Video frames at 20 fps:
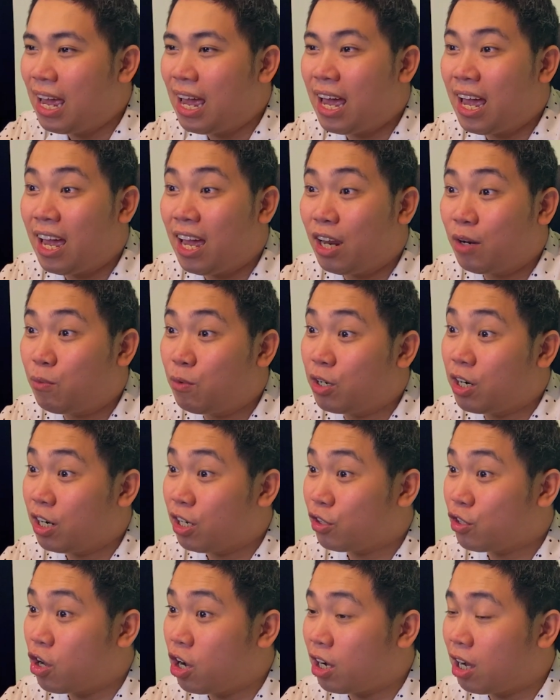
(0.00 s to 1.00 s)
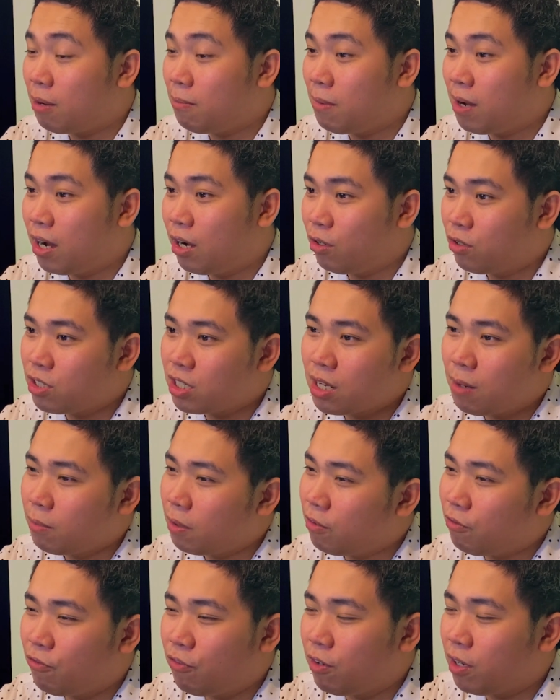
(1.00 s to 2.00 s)
and we're gonna talk about some
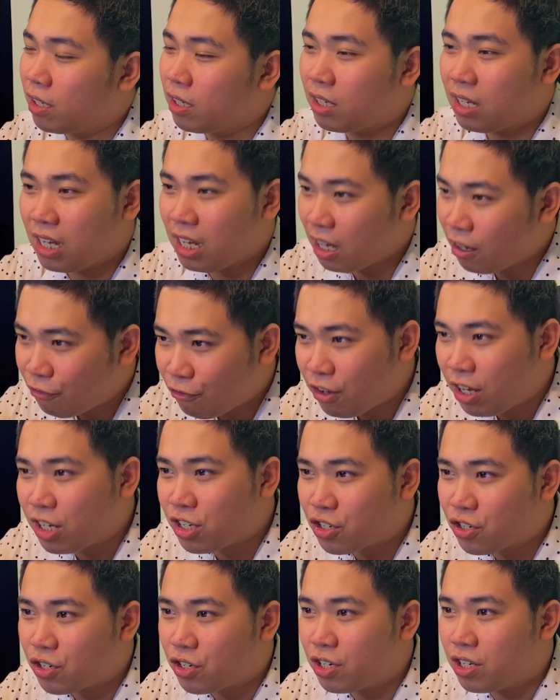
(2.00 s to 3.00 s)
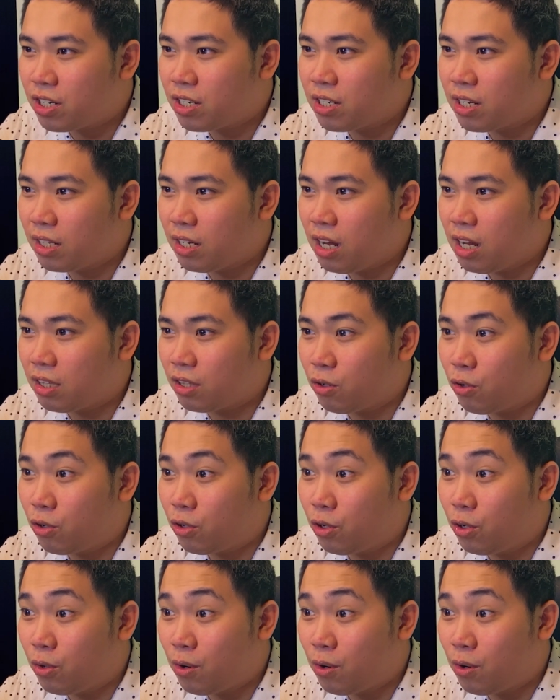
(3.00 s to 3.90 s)
of the key features that eToro